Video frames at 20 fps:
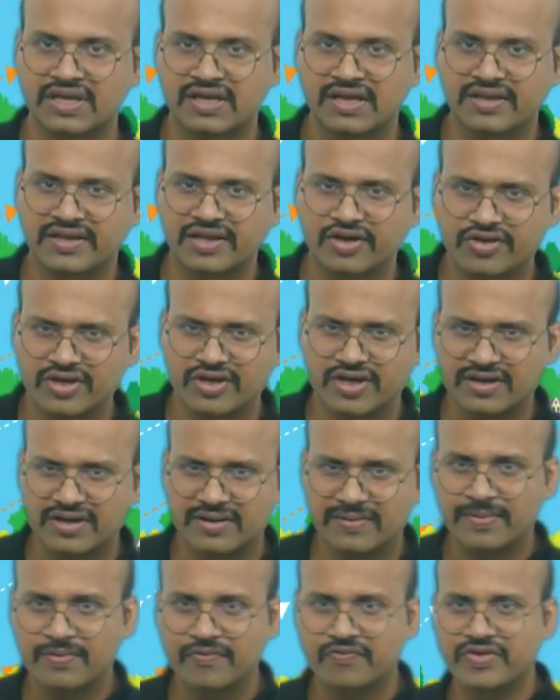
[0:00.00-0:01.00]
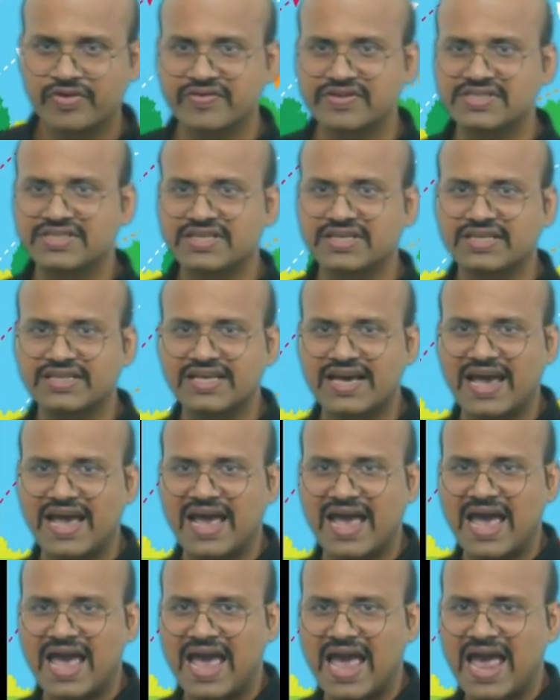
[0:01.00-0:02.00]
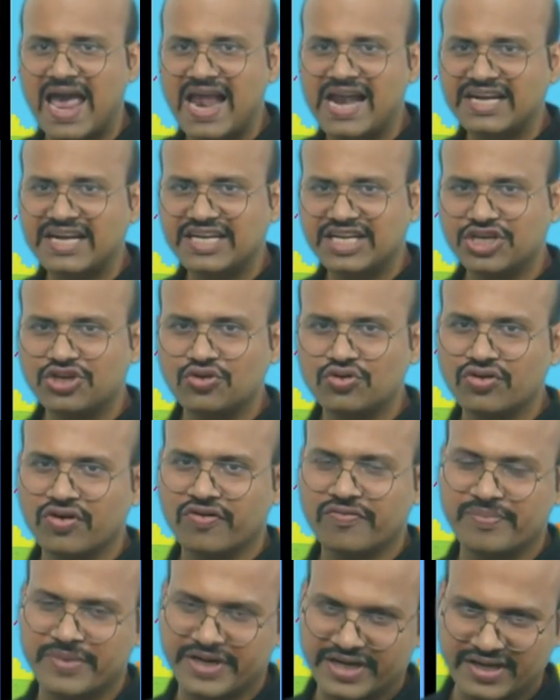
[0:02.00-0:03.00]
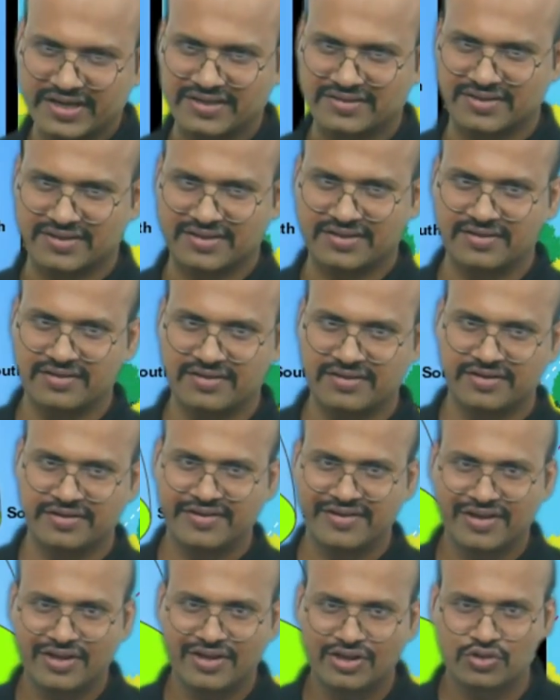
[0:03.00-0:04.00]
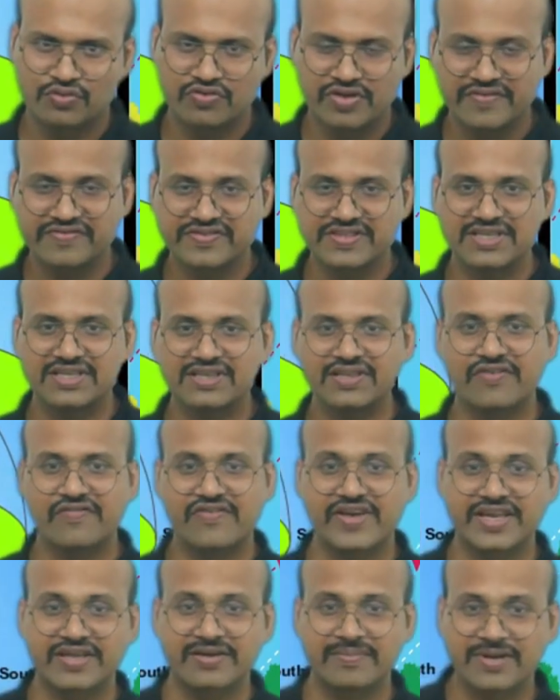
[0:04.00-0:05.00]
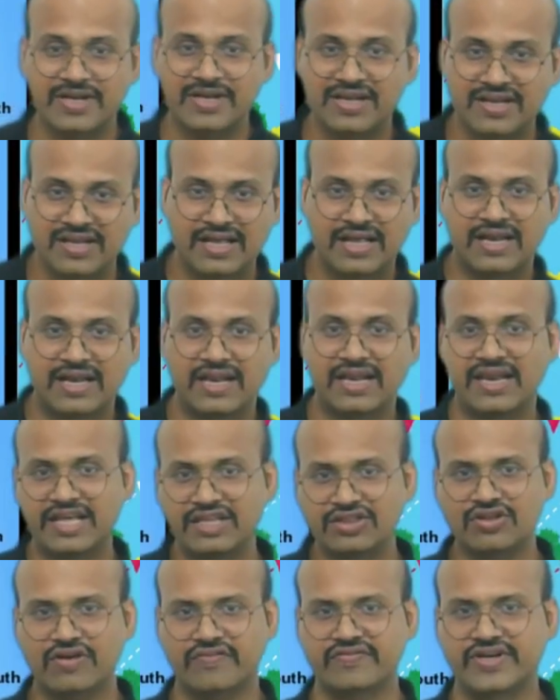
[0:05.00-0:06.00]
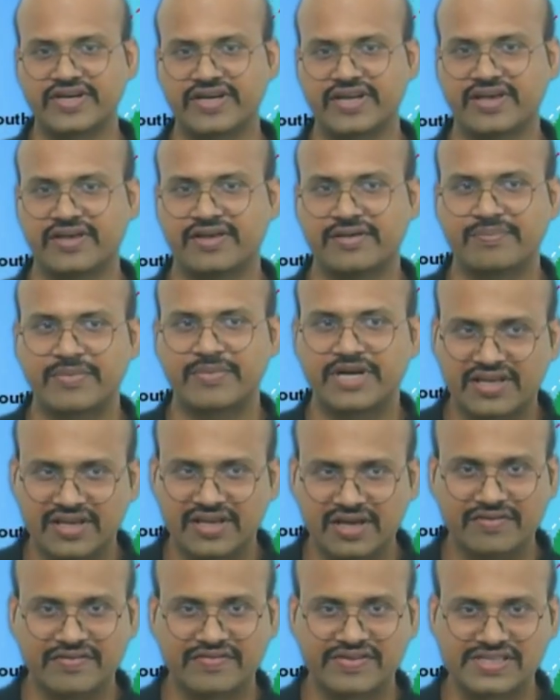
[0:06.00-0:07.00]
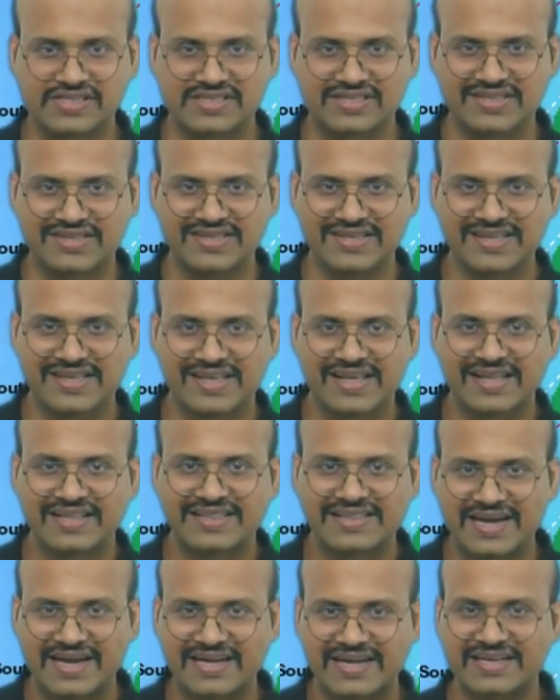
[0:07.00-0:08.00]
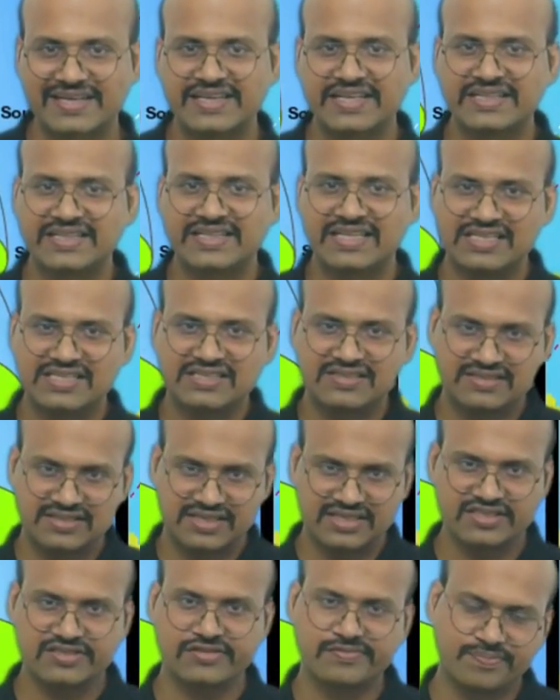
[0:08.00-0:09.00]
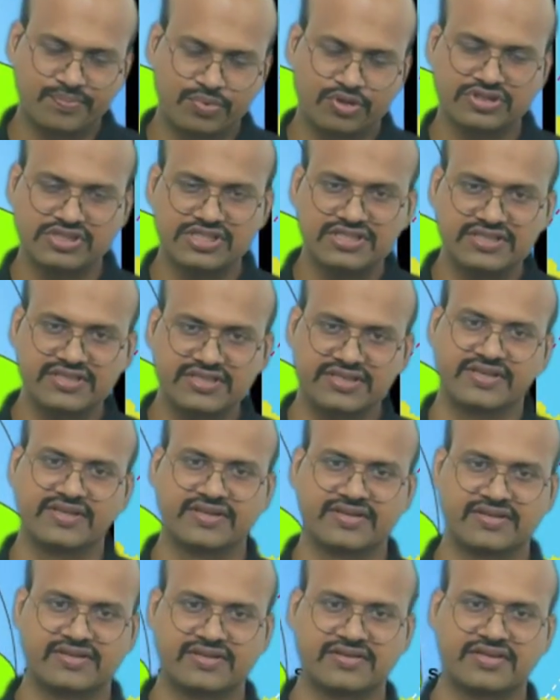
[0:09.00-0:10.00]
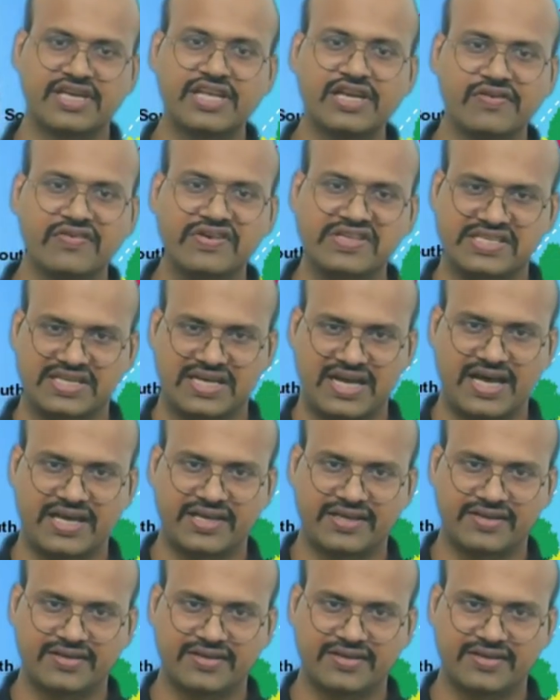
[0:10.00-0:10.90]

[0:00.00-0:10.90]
Now here we will see the altitude of midday sun. We have seen the variable length of the day, but here we will see that the sun's position in our sky,